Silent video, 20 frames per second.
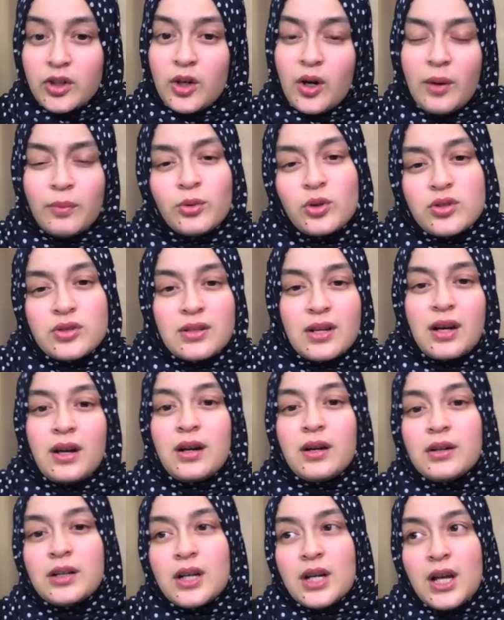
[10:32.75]
I'm
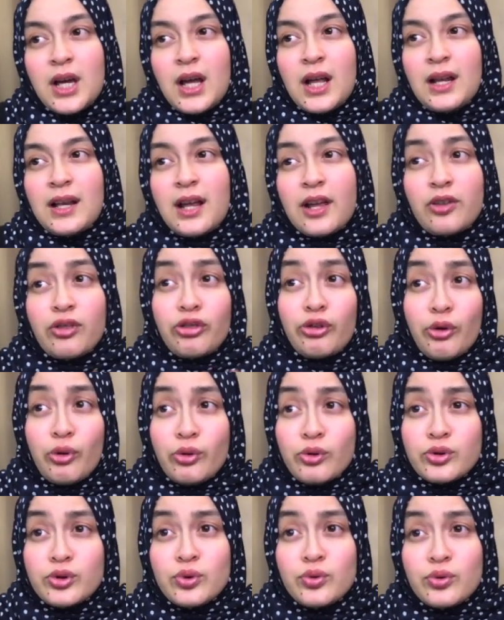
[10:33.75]
not like
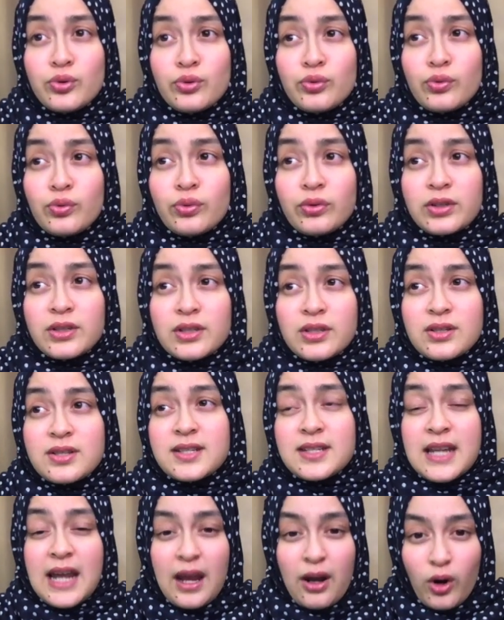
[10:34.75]
those who
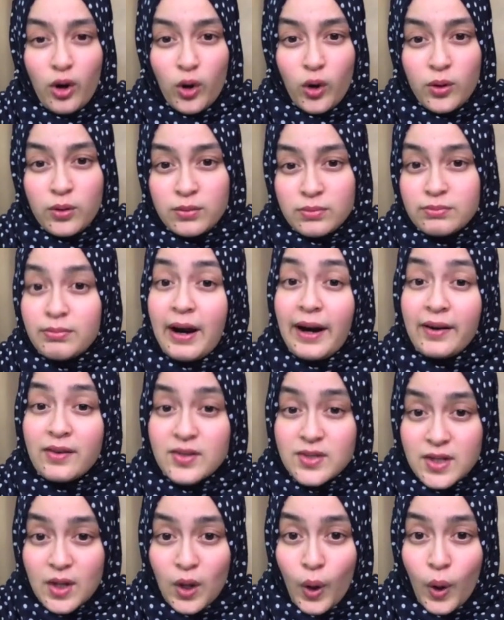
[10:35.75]
stay at home by
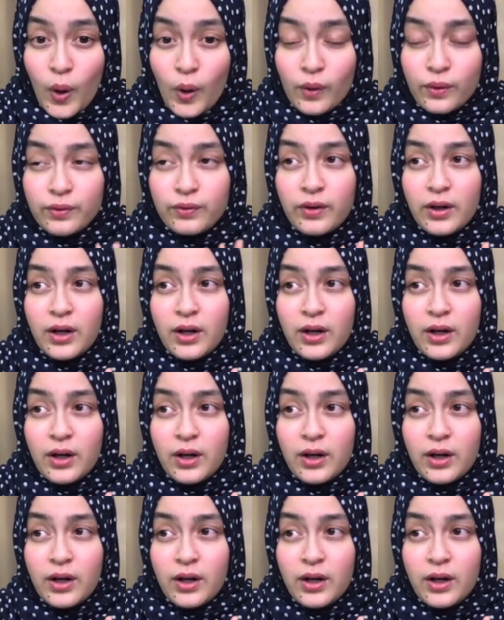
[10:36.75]
yourself.